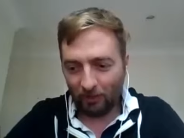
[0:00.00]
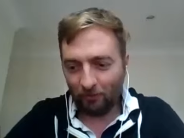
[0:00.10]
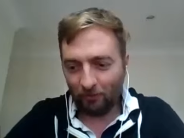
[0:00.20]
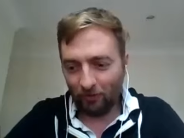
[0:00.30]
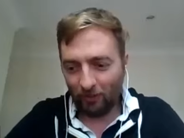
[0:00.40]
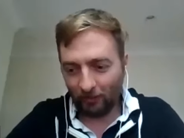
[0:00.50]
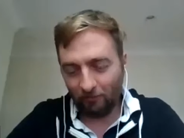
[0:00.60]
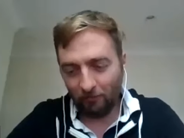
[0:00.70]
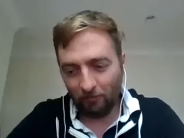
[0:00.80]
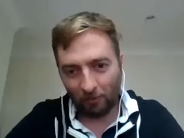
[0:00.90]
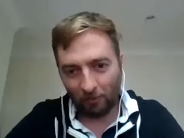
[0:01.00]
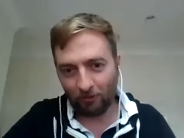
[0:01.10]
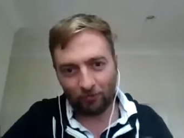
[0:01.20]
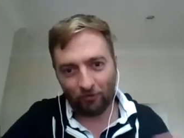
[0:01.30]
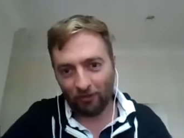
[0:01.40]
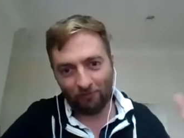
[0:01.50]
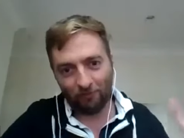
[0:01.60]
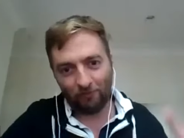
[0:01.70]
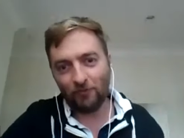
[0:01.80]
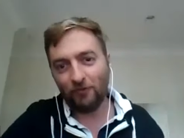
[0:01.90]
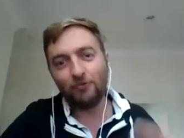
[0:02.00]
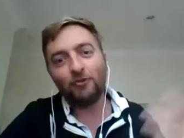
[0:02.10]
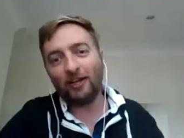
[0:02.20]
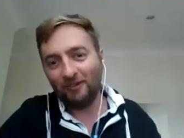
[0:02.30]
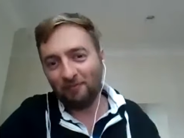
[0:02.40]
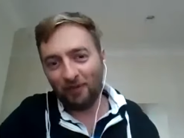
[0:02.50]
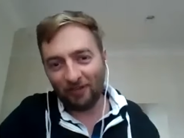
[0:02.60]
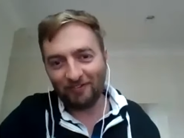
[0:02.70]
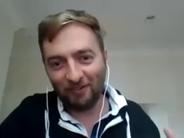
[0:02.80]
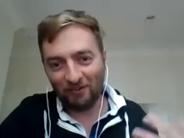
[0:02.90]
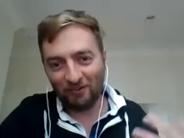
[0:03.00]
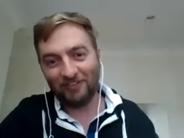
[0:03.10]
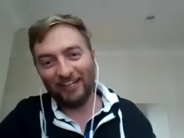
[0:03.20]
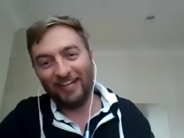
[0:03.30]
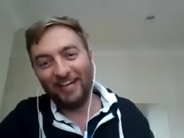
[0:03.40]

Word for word: and I was like, Republic is like the, the second best, I would say.